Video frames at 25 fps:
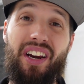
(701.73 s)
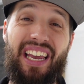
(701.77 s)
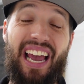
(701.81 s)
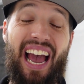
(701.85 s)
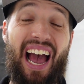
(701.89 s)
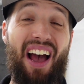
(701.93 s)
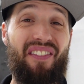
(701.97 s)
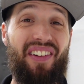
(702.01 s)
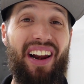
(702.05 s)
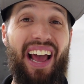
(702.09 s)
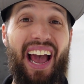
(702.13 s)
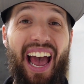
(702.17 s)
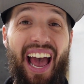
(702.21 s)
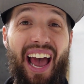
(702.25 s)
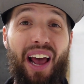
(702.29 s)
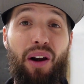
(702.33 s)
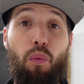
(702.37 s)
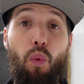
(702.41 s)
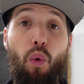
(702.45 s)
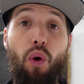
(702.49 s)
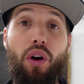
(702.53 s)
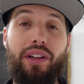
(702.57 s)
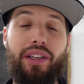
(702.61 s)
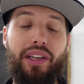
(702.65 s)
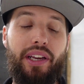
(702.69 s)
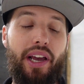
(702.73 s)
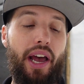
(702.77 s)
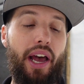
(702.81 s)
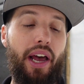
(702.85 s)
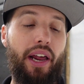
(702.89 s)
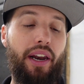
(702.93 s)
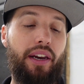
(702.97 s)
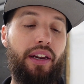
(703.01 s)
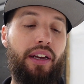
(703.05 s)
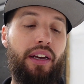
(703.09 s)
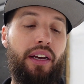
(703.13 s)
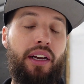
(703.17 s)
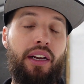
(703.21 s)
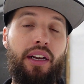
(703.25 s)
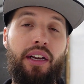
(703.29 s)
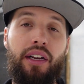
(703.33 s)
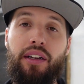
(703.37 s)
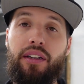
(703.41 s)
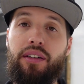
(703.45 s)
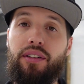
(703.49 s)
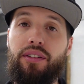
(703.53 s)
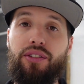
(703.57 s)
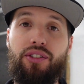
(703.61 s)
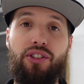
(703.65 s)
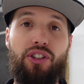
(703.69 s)
you haven't had one
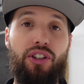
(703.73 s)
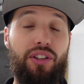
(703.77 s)
yet,